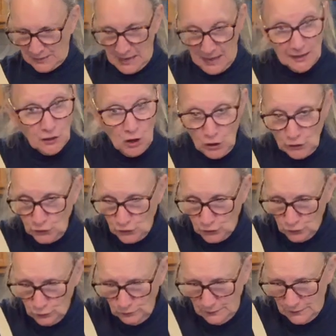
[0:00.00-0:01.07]
And all you
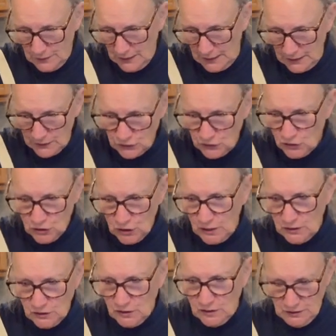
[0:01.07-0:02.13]
do is
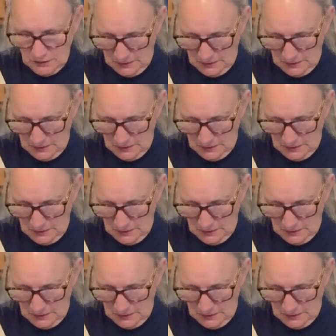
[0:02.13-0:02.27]
just